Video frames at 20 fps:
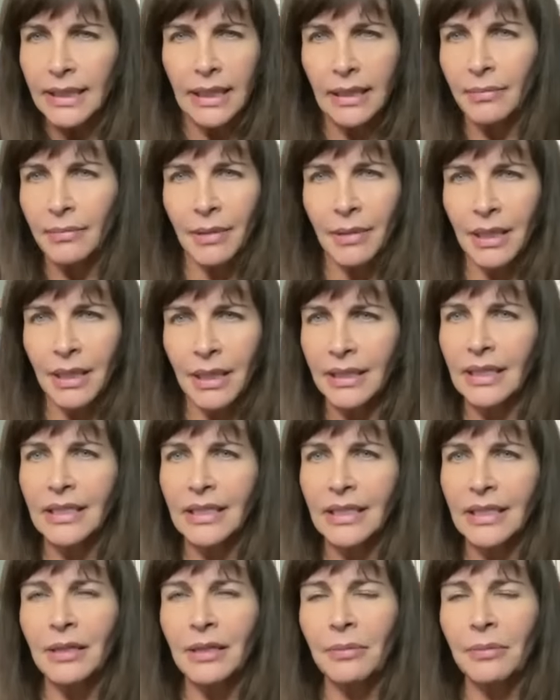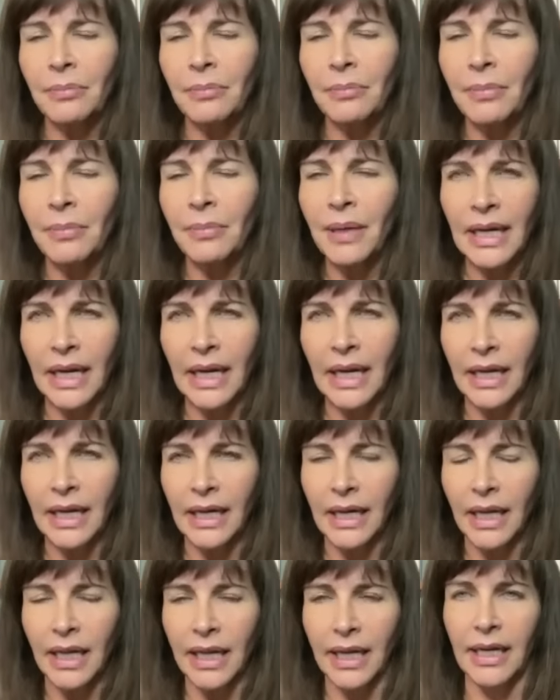I mean, it doesn't mean
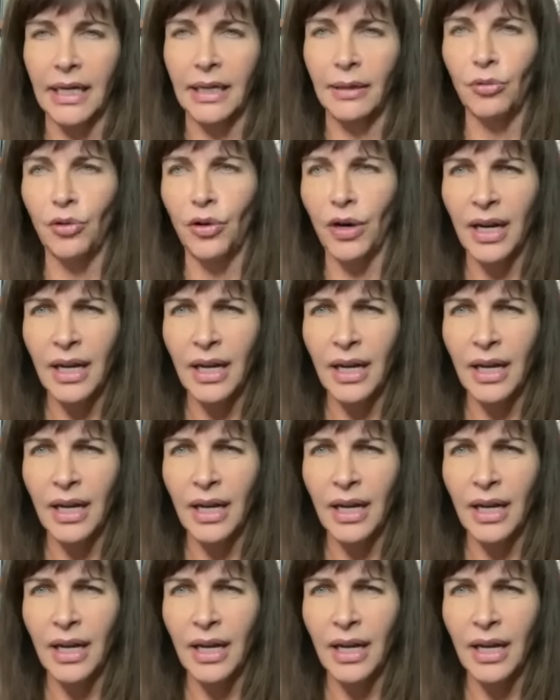anything anymore.